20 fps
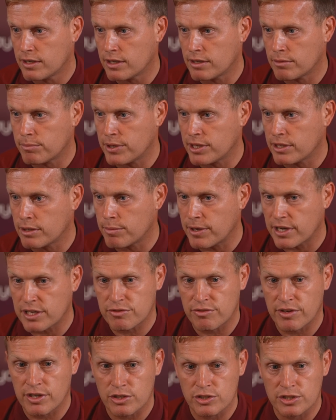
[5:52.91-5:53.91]
and being the
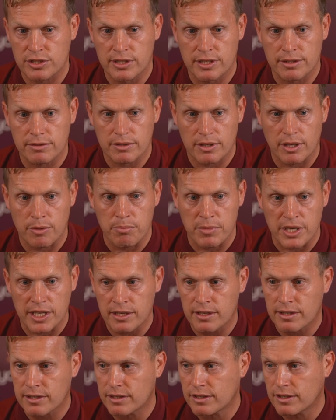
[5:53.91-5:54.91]
best version of
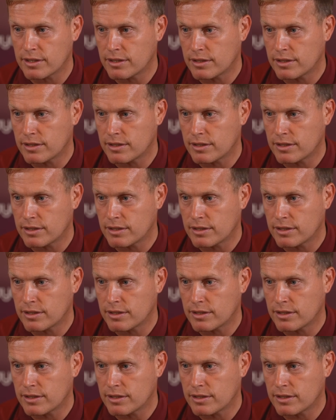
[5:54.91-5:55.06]
me,